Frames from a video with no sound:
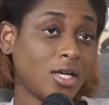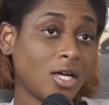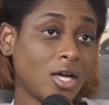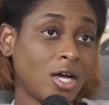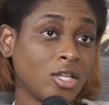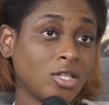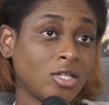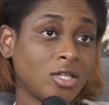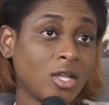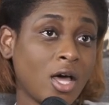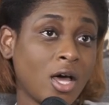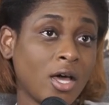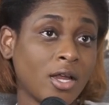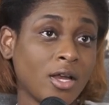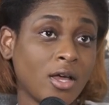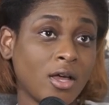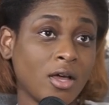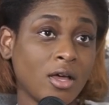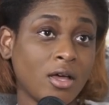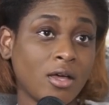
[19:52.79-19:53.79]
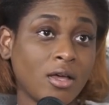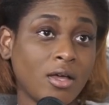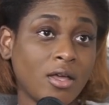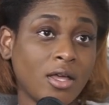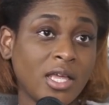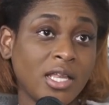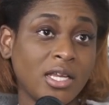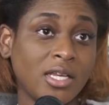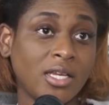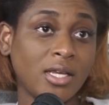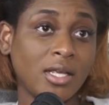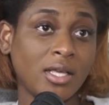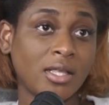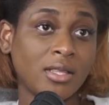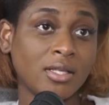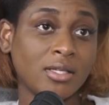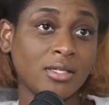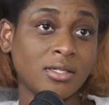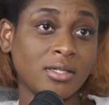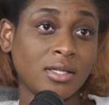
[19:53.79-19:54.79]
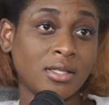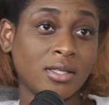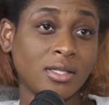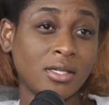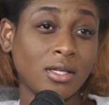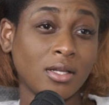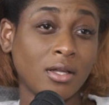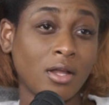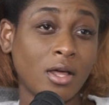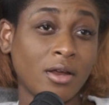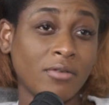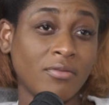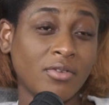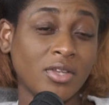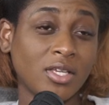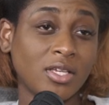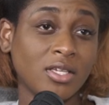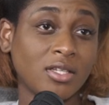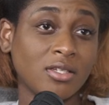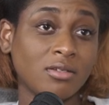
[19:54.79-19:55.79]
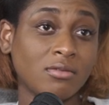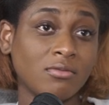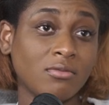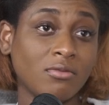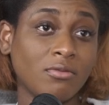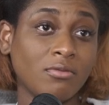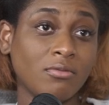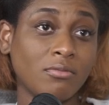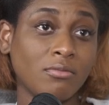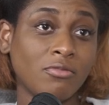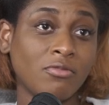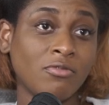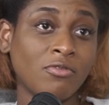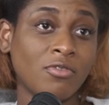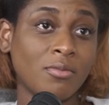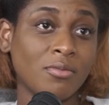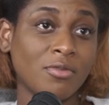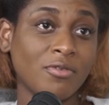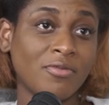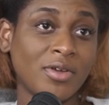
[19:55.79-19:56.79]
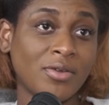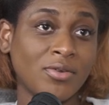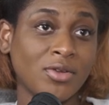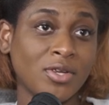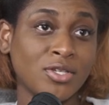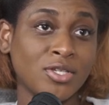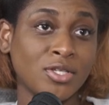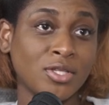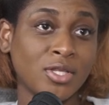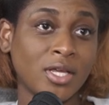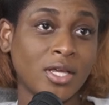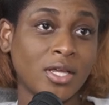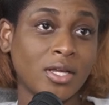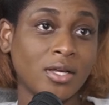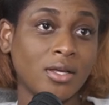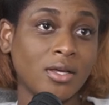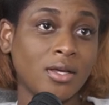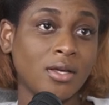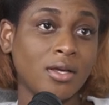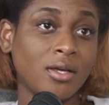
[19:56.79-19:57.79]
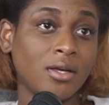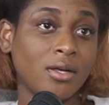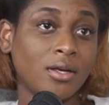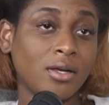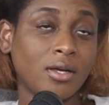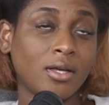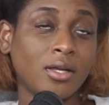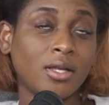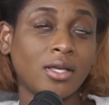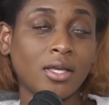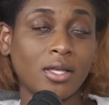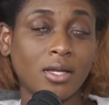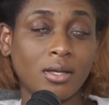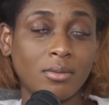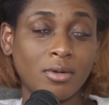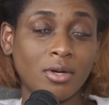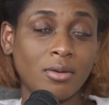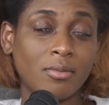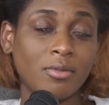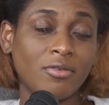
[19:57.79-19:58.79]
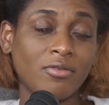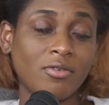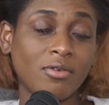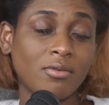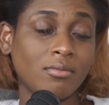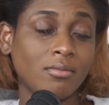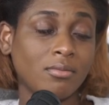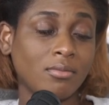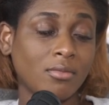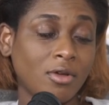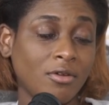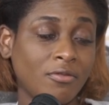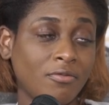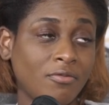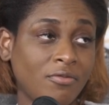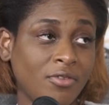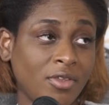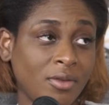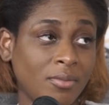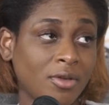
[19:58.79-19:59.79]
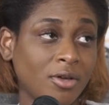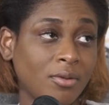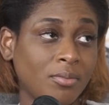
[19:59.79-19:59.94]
a lot, uh, and and this I think a lot of it is from the foundation that, and again, I'm coming from a female